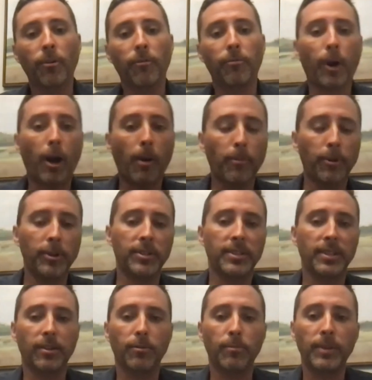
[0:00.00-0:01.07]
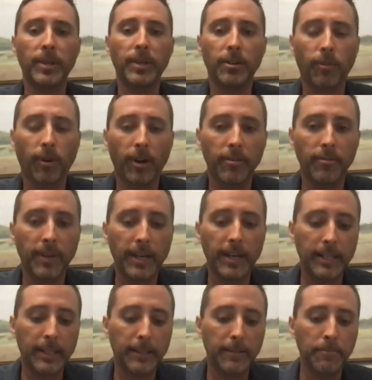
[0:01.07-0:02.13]
of properties that are being
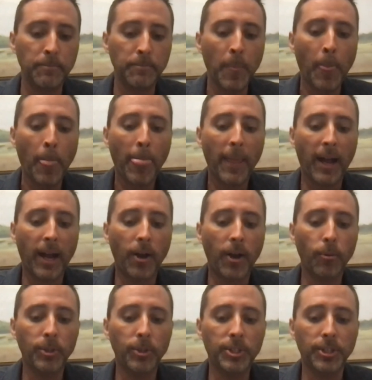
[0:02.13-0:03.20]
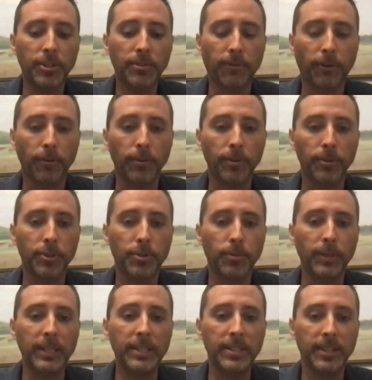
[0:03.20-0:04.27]
renovated, which is further
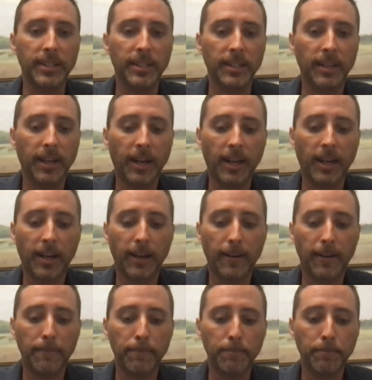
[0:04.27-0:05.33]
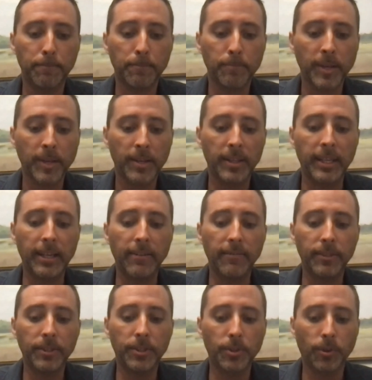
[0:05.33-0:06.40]
squeezing the
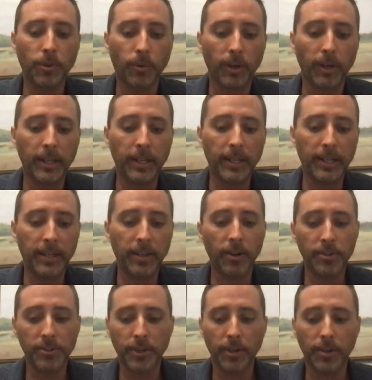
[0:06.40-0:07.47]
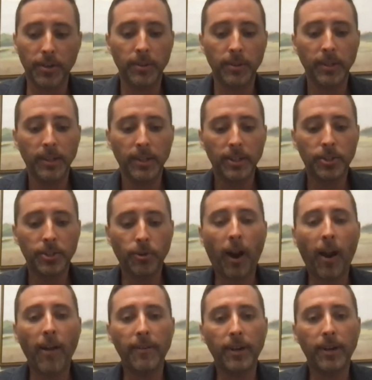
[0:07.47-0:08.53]
inventory and also
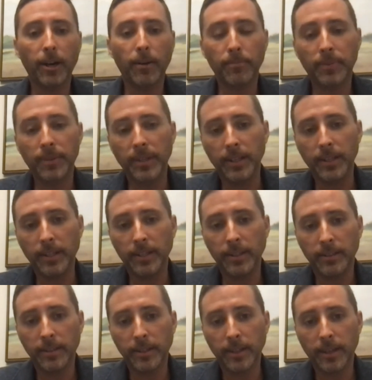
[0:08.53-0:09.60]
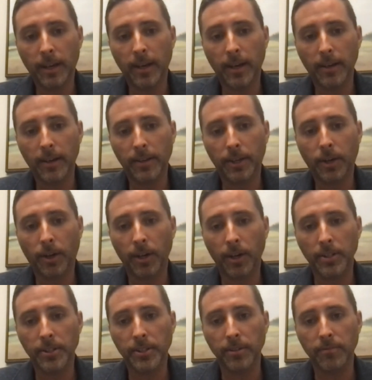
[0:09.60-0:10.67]
driving up the
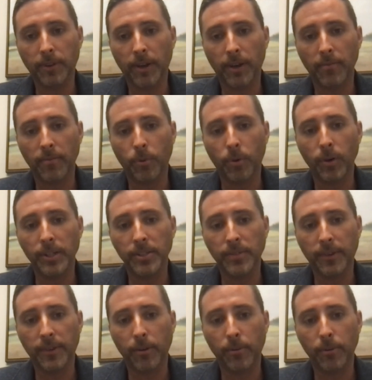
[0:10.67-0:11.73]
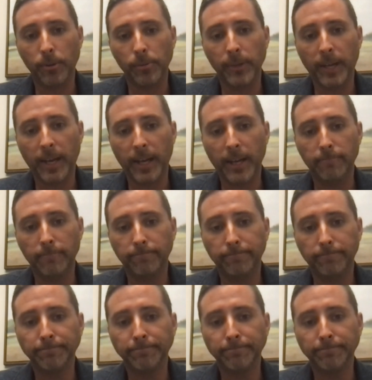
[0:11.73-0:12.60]
cost of what is available to be had.